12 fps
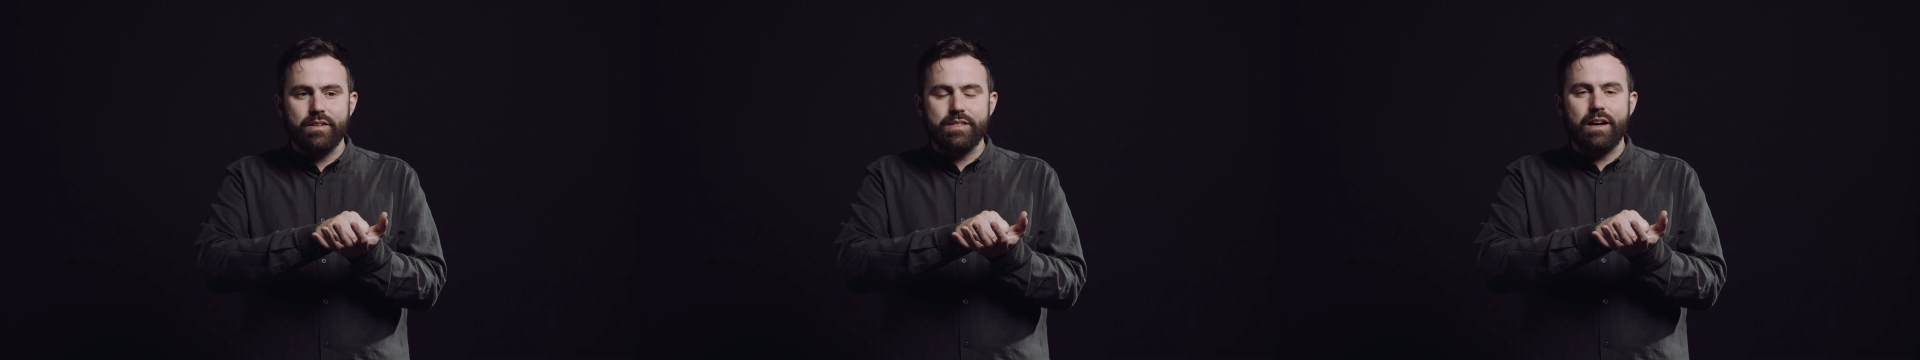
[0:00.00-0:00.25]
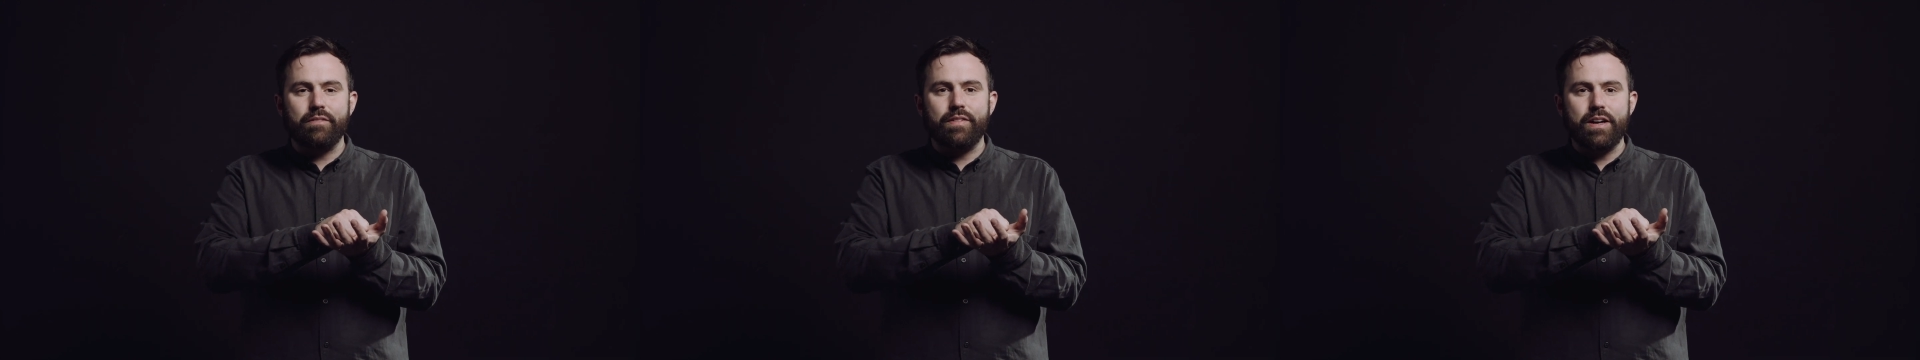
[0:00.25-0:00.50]

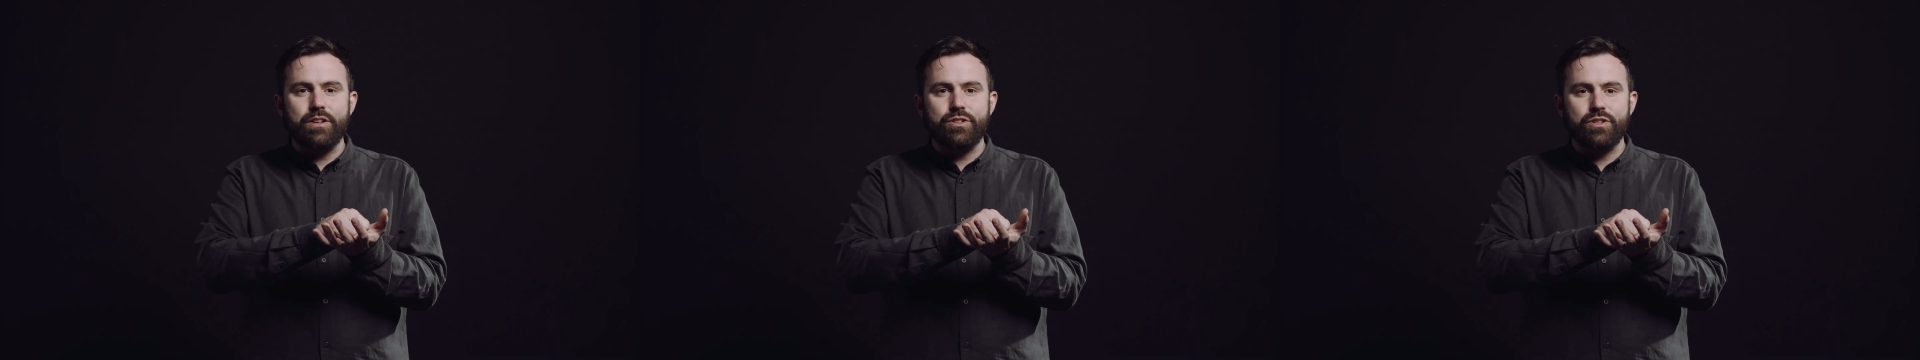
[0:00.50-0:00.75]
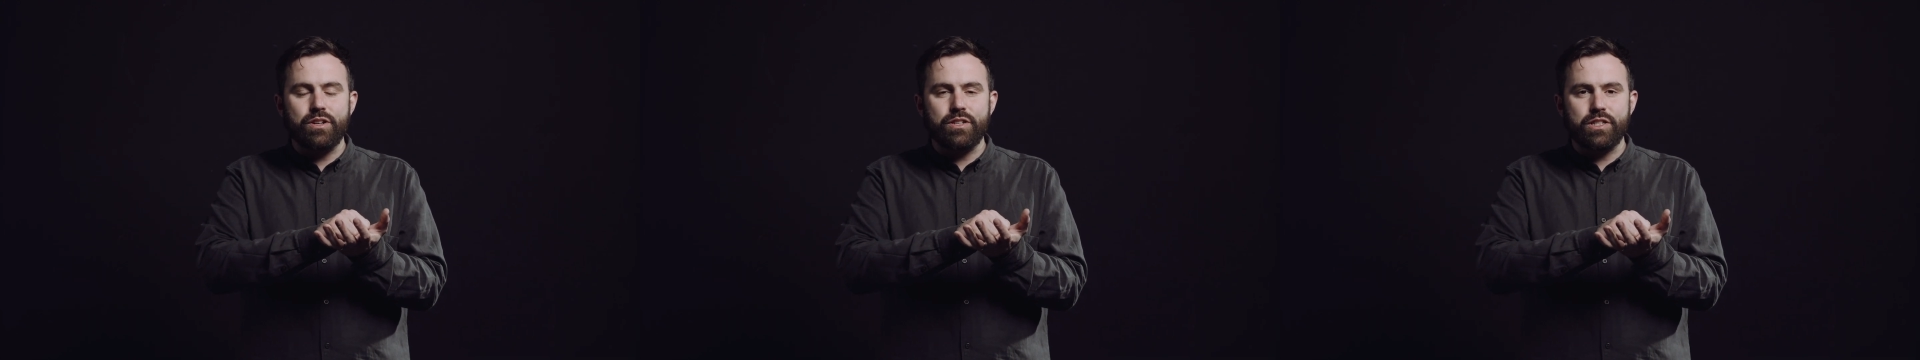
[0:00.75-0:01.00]

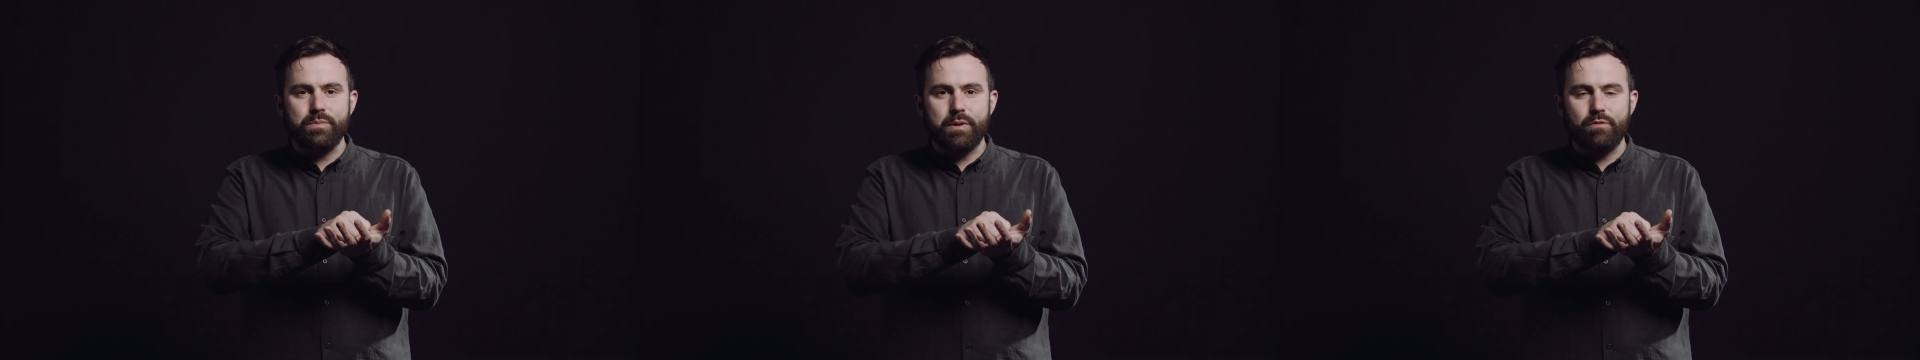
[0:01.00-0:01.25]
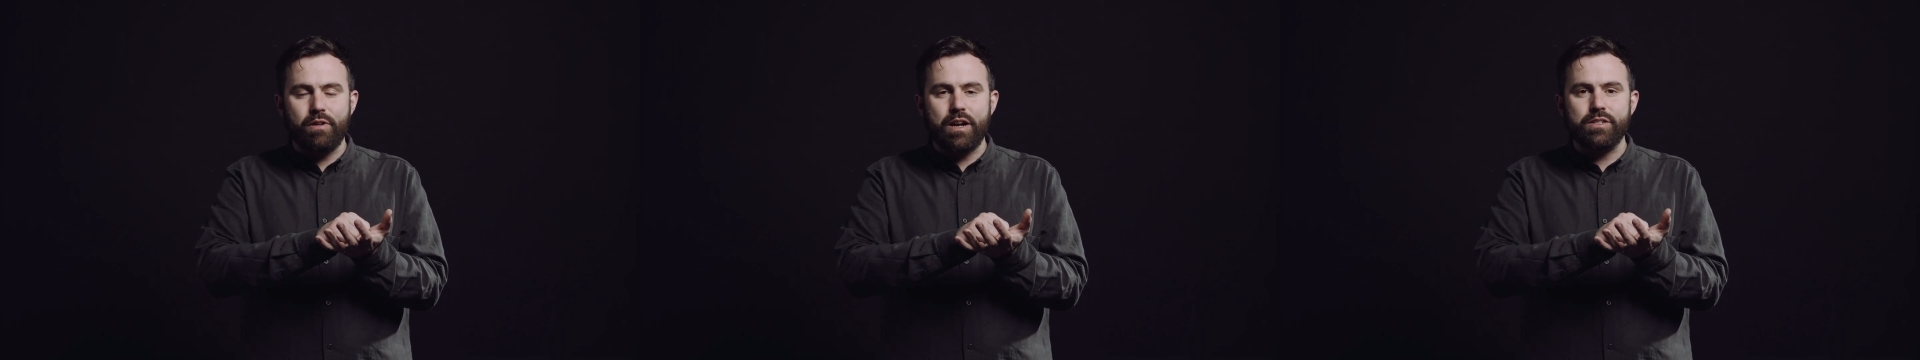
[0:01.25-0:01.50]
Salvation is to
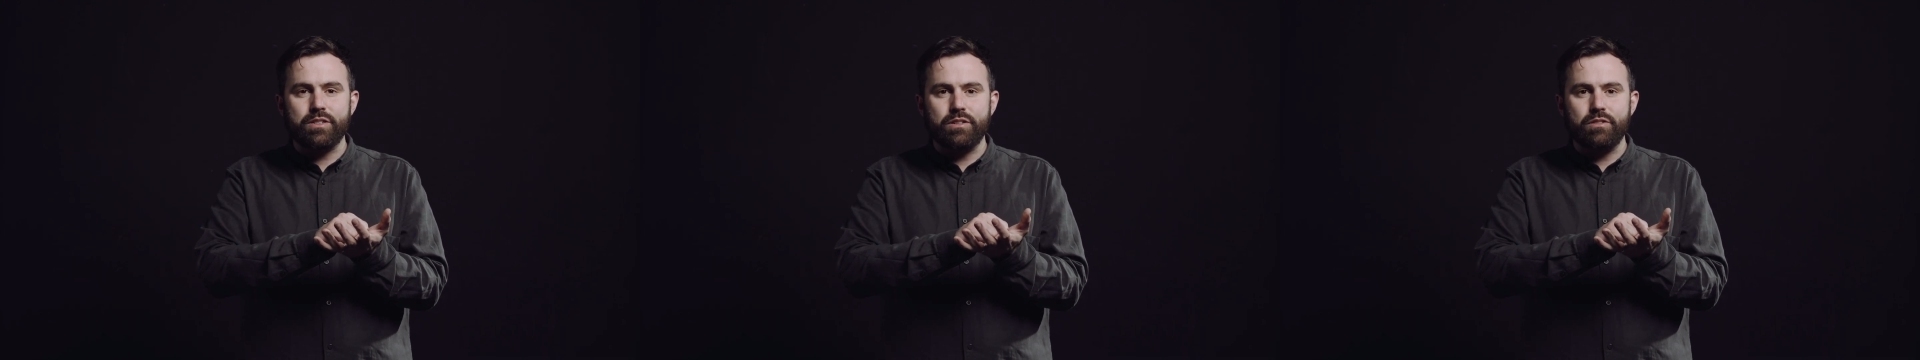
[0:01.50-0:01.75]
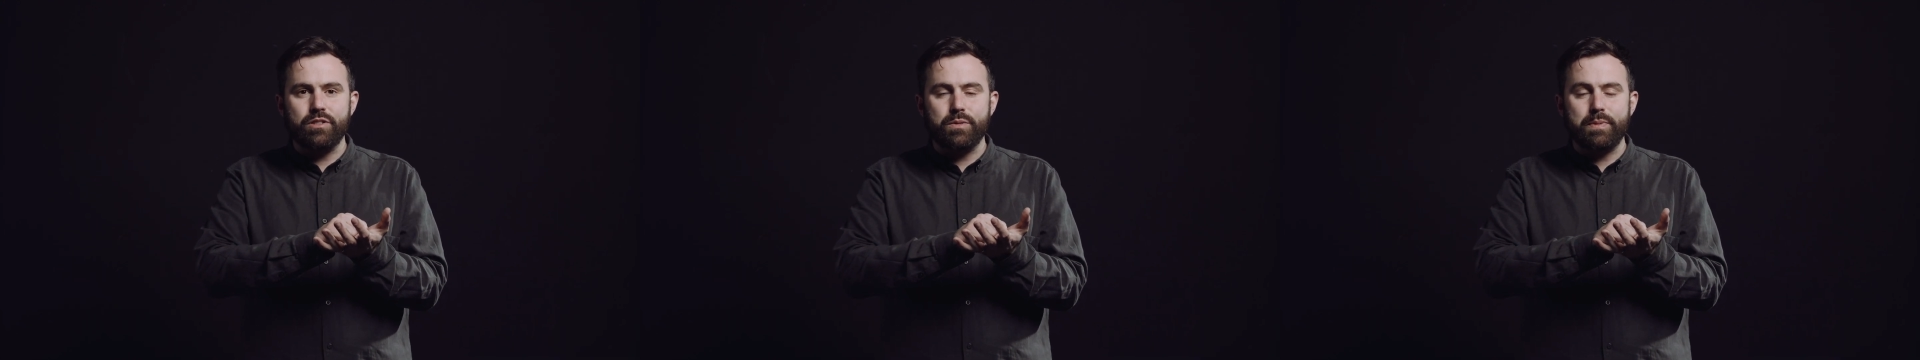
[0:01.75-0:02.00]
be
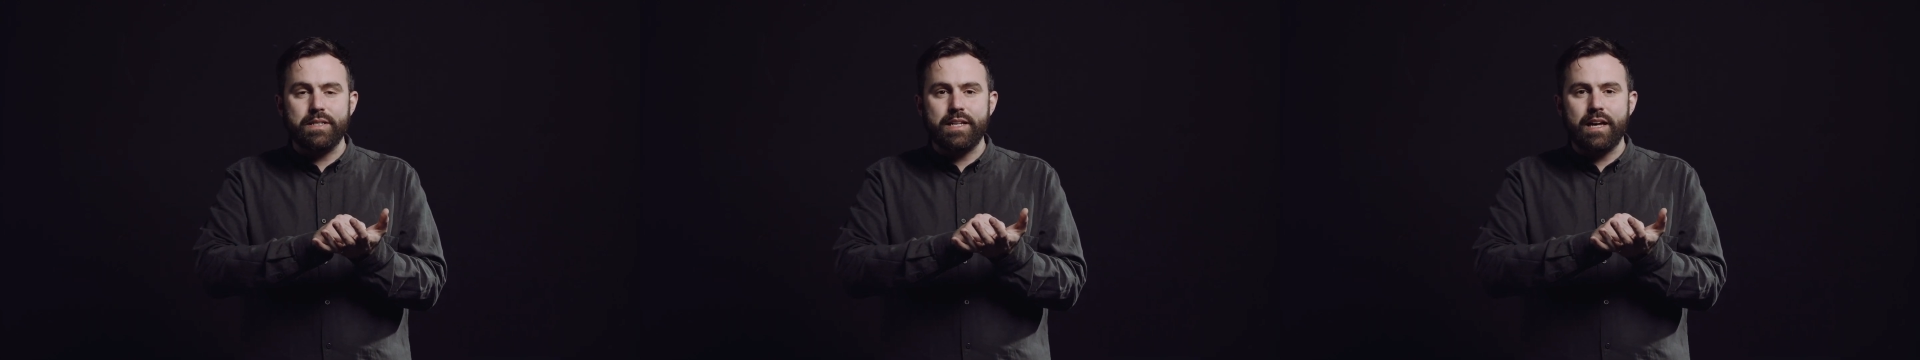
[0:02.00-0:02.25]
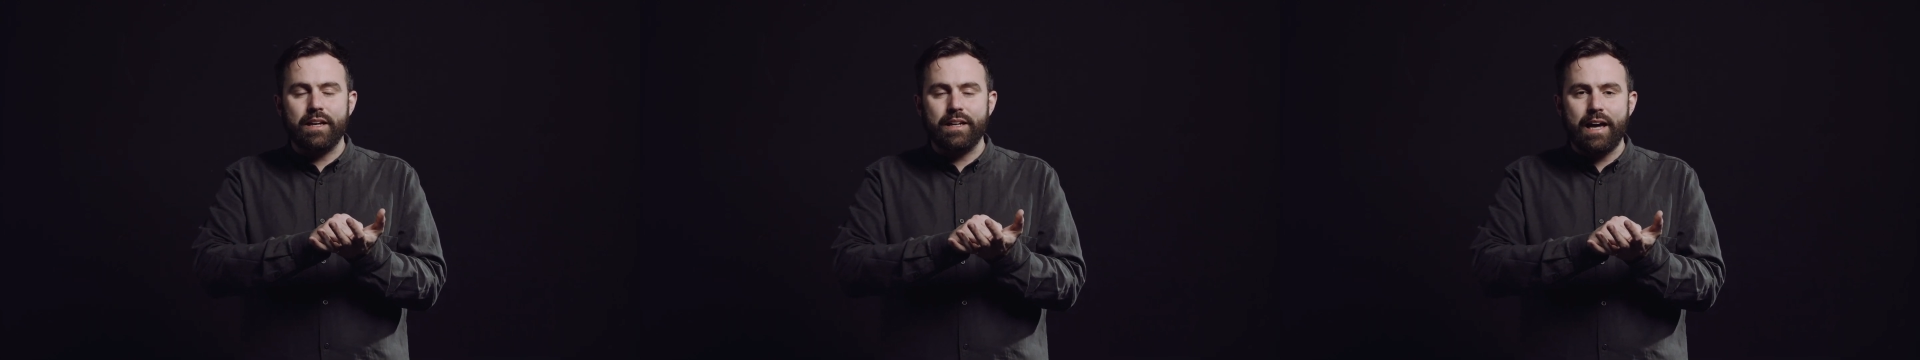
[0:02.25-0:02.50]
rescued, to be
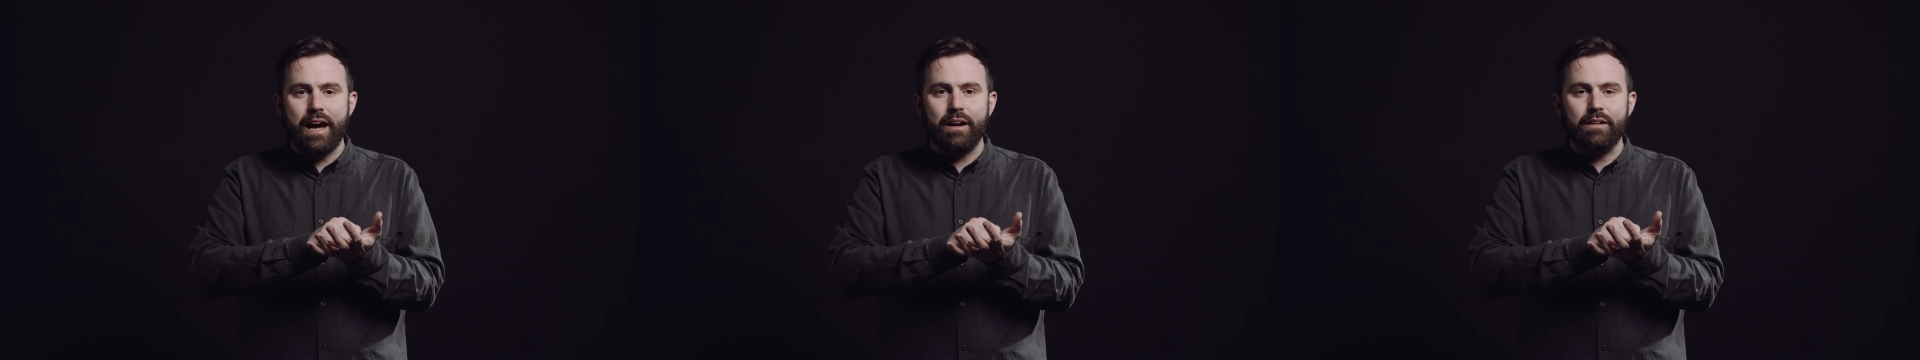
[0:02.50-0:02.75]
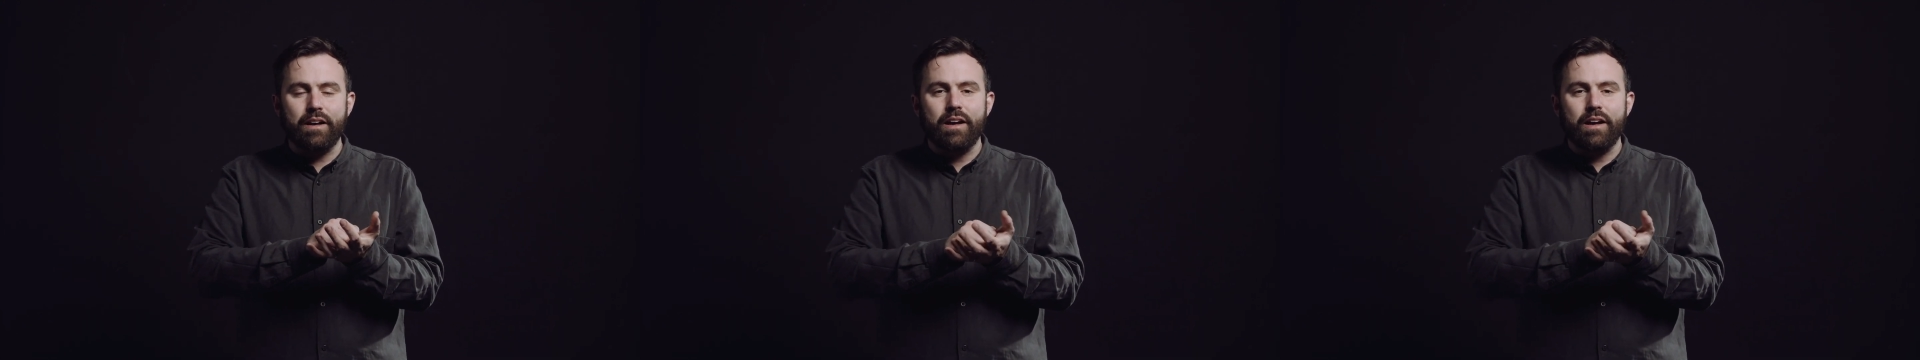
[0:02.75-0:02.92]
taken out